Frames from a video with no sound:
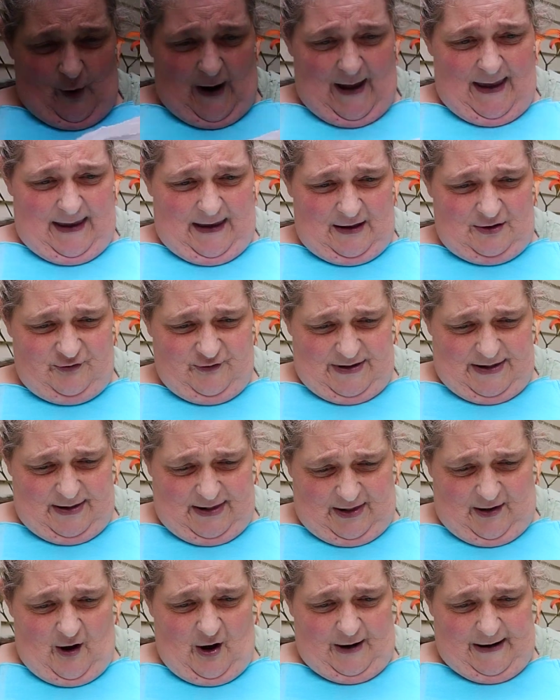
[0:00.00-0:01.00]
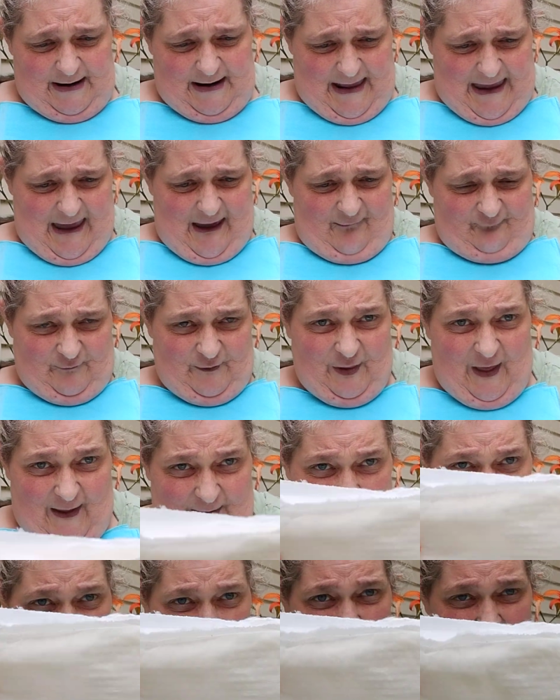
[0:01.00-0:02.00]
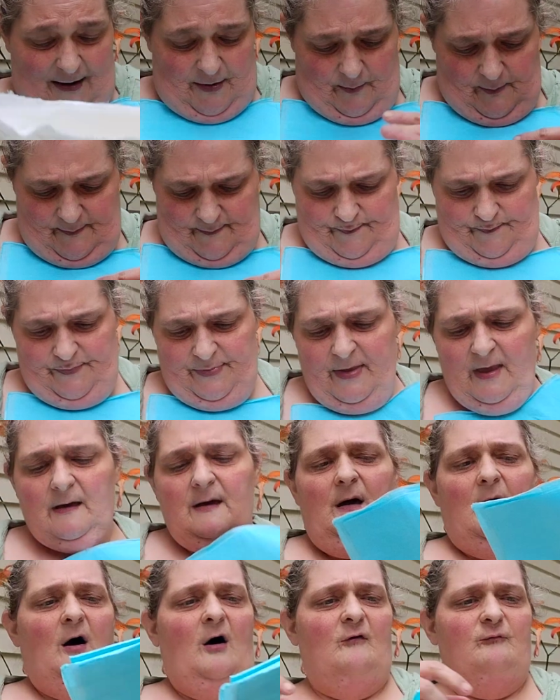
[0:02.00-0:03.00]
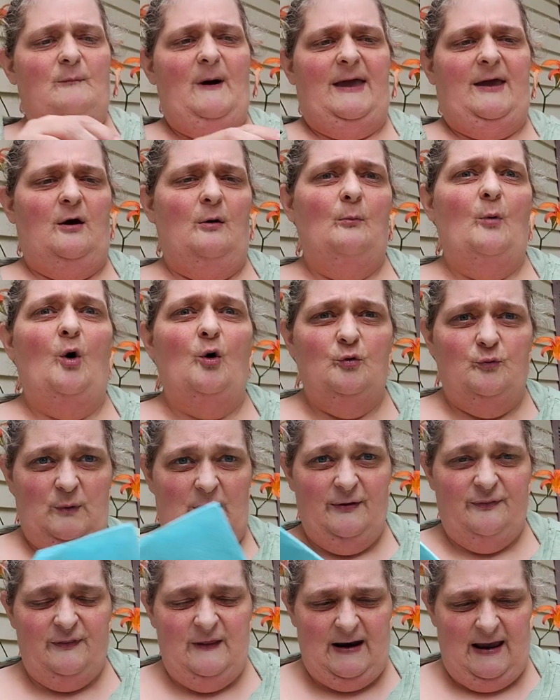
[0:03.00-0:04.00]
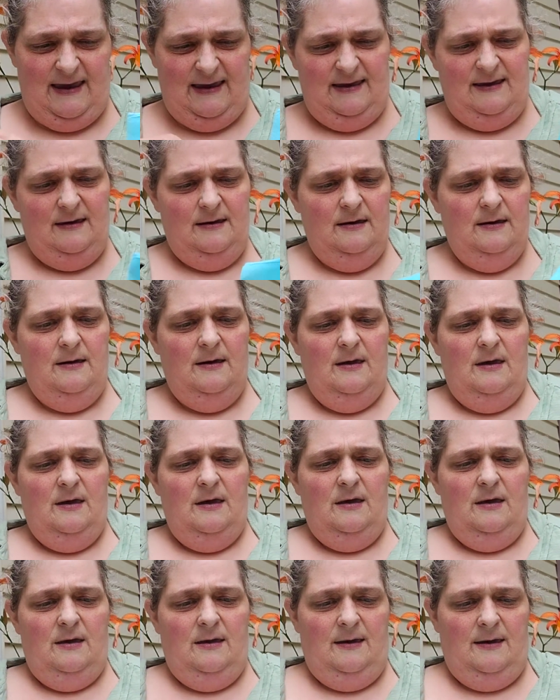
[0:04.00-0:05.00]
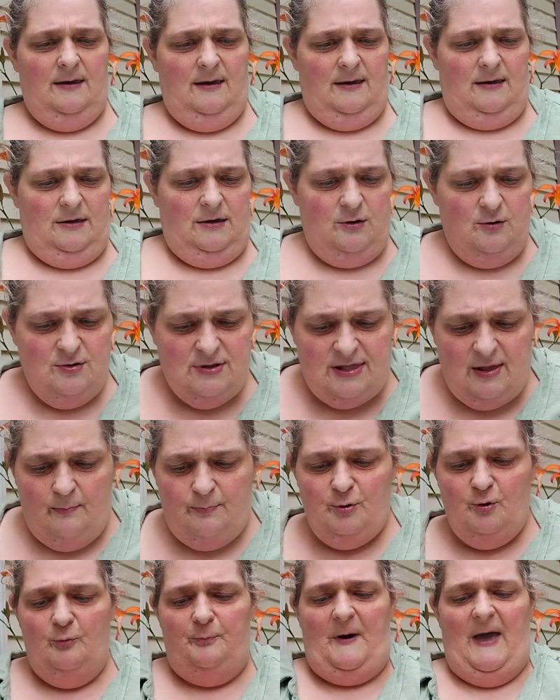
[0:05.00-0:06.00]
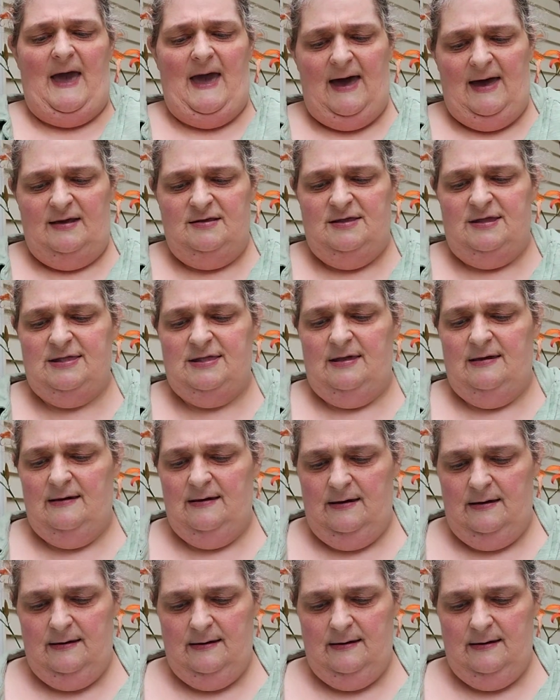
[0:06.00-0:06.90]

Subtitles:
or I can just cut it in half and line the bottom of my commode with. And I use the blue pads